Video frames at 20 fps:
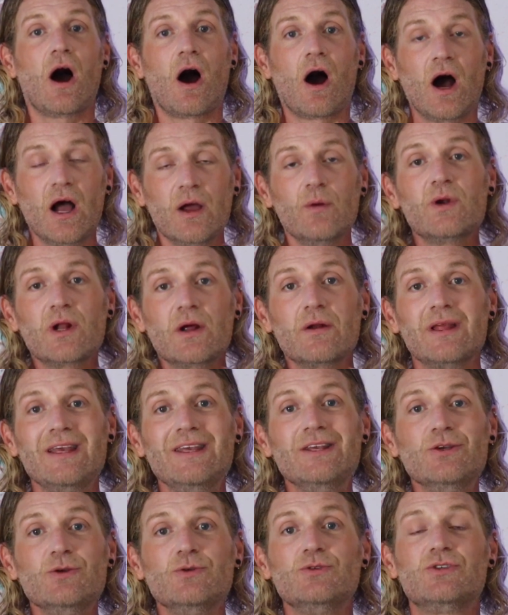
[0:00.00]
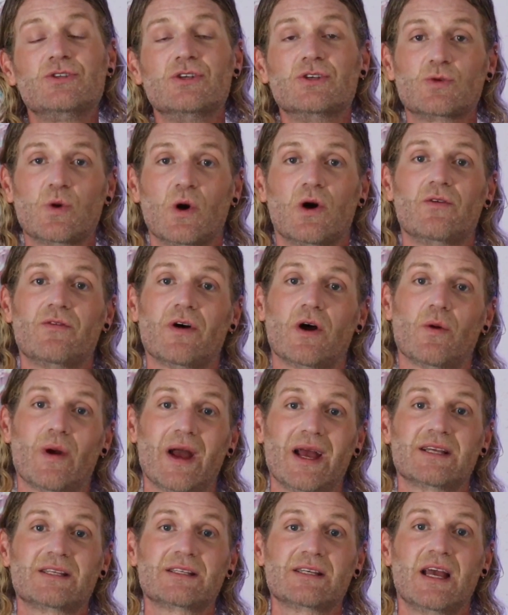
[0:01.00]
I would only use the
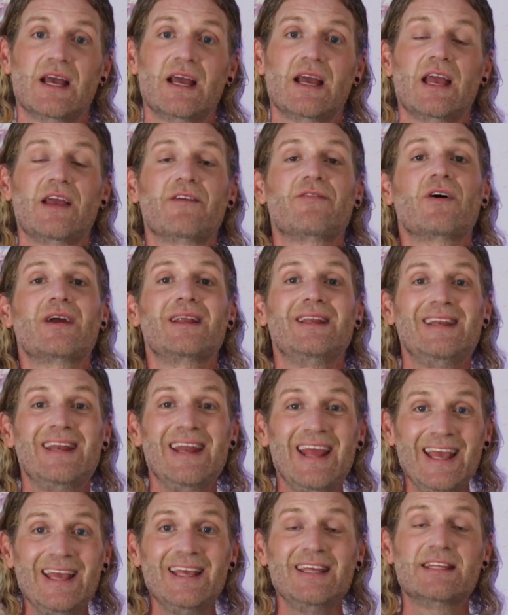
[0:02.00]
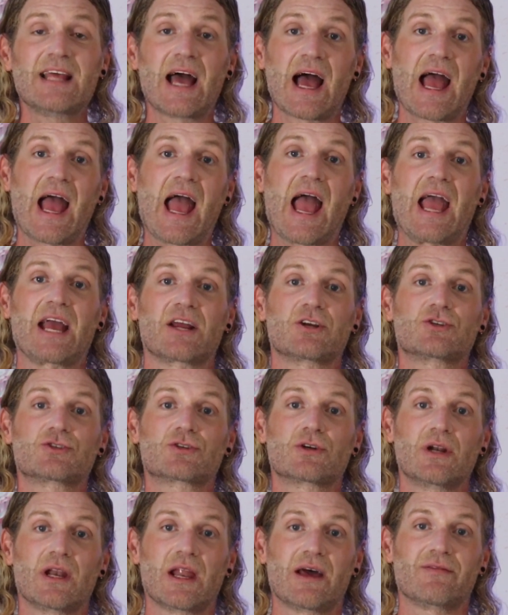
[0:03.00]
12.0S if I need that
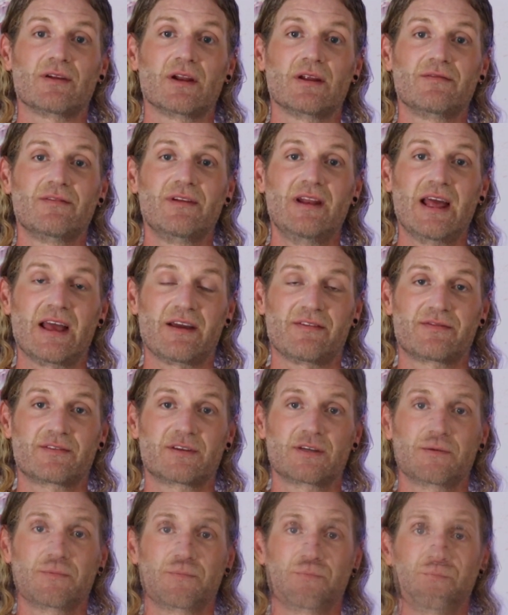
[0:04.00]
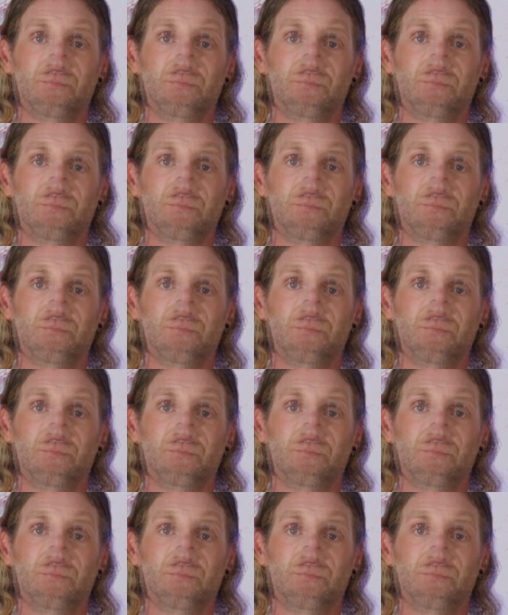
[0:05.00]
extra level of lift.